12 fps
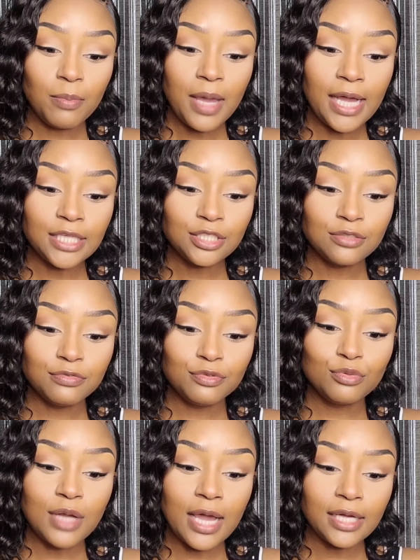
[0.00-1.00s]
and passion
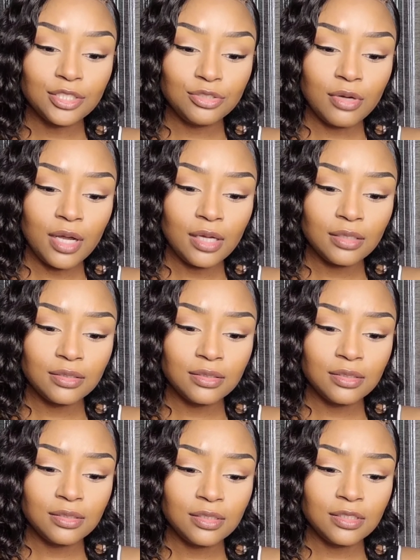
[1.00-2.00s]
fruit extracts.
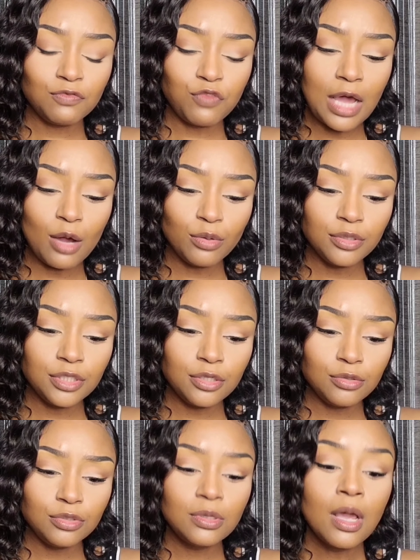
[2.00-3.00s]
This is flower
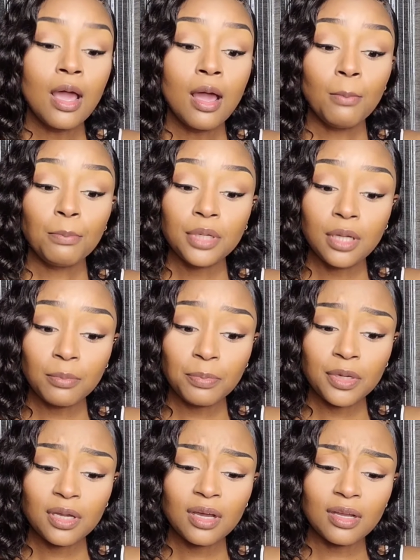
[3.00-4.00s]
dose
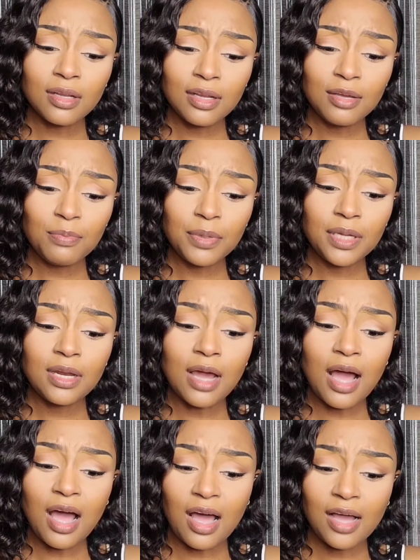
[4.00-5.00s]
Plumping Lip and
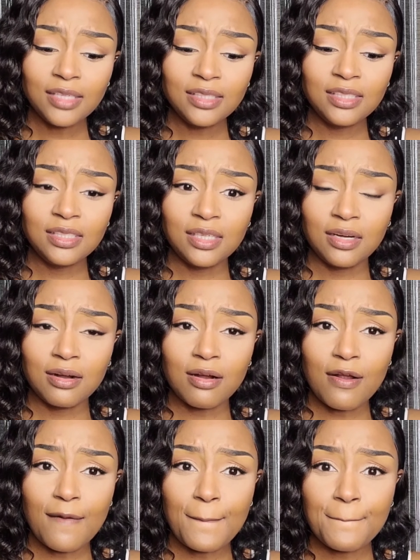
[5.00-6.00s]
Eye
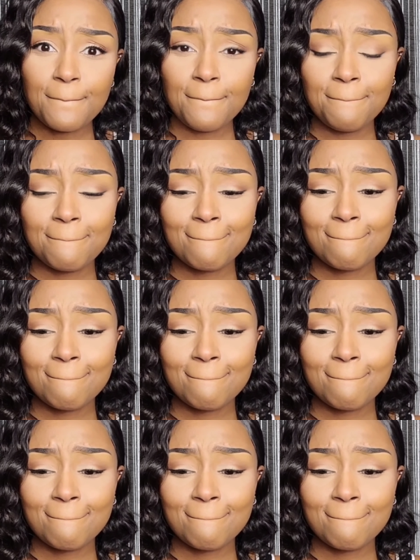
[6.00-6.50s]
Serum.